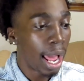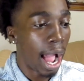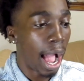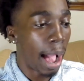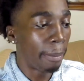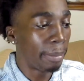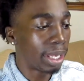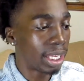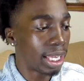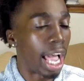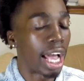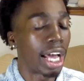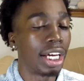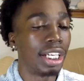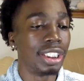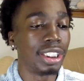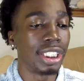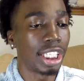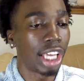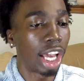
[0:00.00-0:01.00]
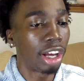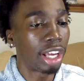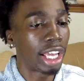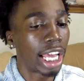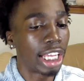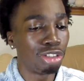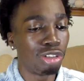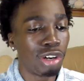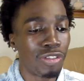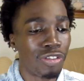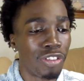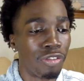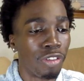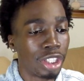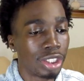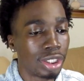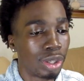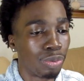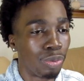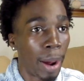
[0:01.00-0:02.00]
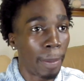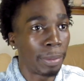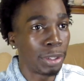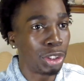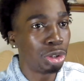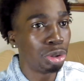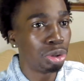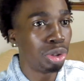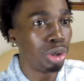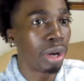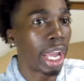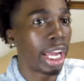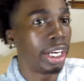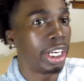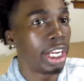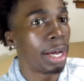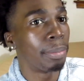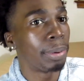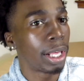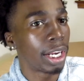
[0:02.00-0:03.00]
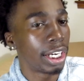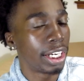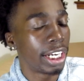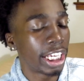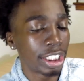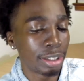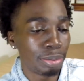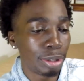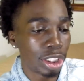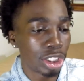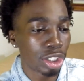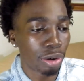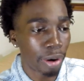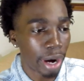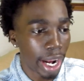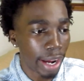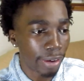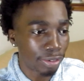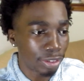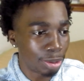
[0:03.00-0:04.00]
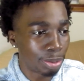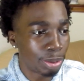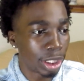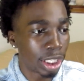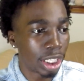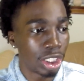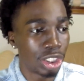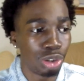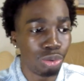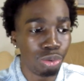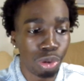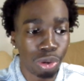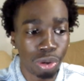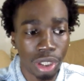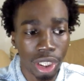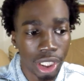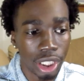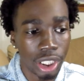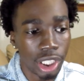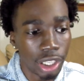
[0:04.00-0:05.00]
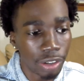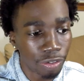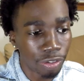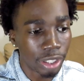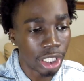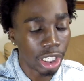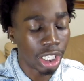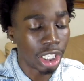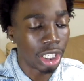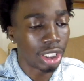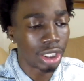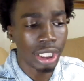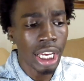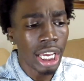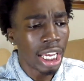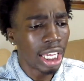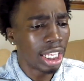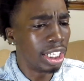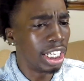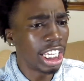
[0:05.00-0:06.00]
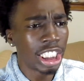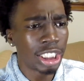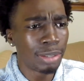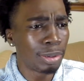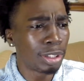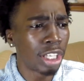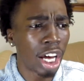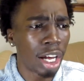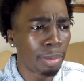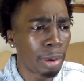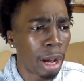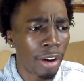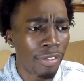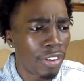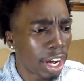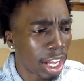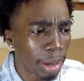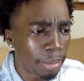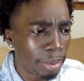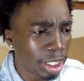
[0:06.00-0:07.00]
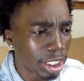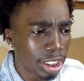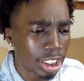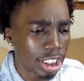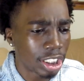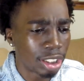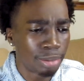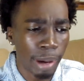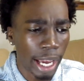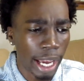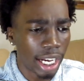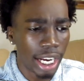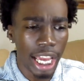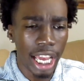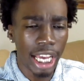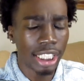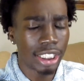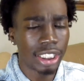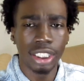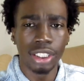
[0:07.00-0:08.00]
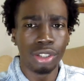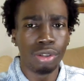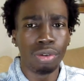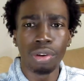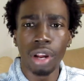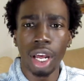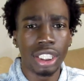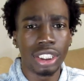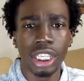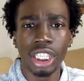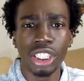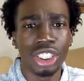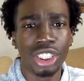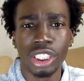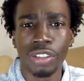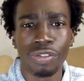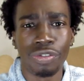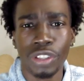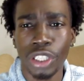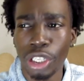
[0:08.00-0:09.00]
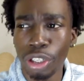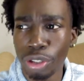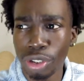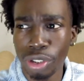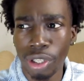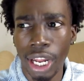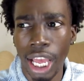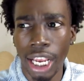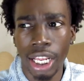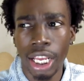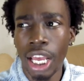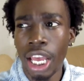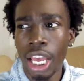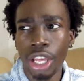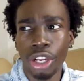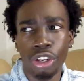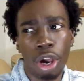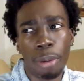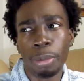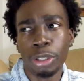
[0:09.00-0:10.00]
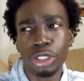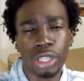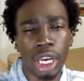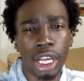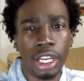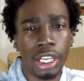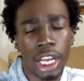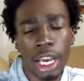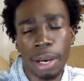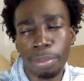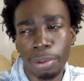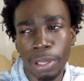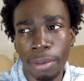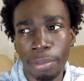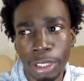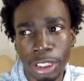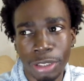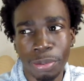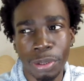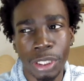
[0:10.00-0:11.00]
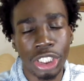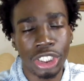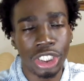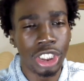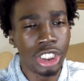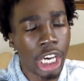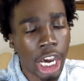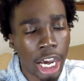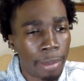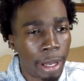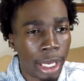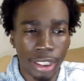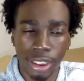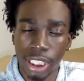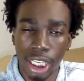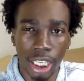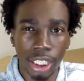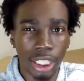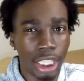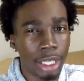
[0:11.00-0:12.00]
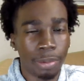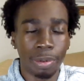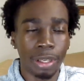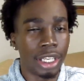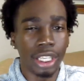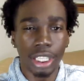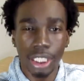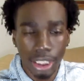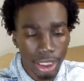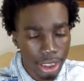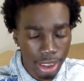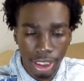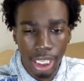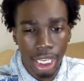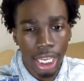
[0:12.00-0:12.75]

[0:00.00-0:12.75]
I mean, I can understand y'all got two different versions of rap, but you still can't downplay the next bitch craft just because you do it a little different. Because niggas been talking about fucking bitches and smacking ass and doing all this other shit for years. So, like, don't be trying to downplay a bitch because she talk about sucking dick, because